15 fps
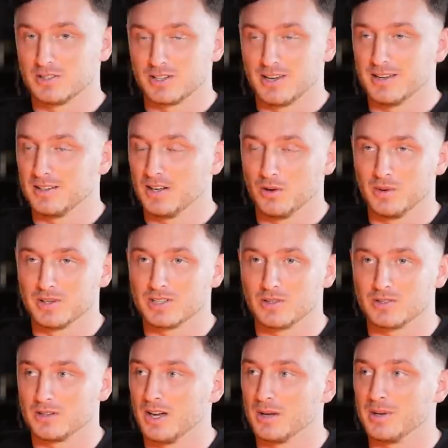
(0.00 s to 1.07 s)
I was like, I always go
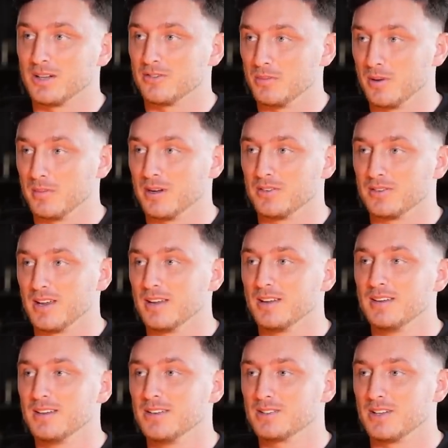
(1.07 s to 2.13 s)
to Ibiza for my birthday.
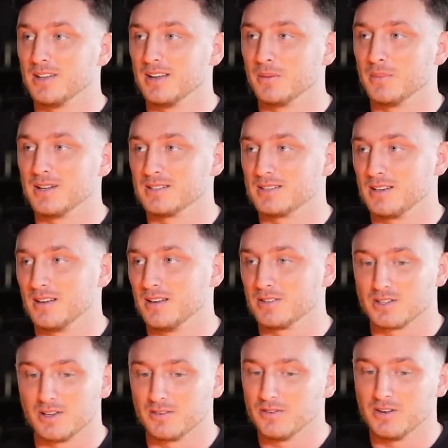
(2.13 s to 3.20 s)
So then I went to, I
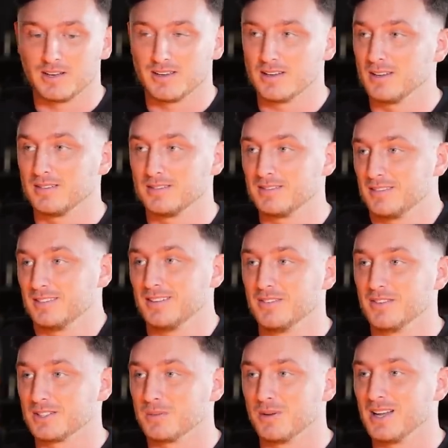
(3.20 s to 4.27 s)
was like, fuck it. If
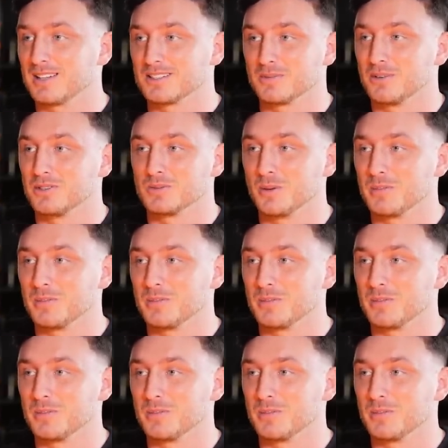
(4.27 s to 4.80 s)
this is my last, I'm going to